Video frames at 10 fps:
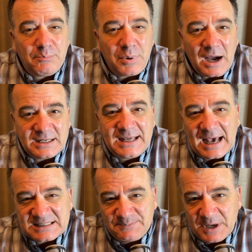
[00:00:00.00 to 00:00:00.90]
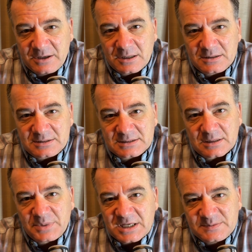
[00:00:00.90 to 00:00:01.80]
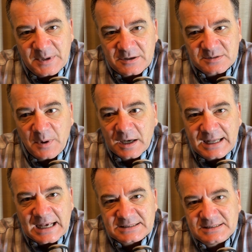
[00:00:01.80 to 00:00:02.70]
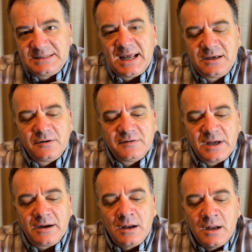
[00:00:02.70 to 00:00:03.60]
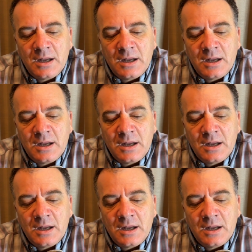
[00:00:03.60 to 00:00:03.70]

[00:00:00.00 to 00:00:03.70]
Podcast Pickers because Pickers Podcast is taken over there.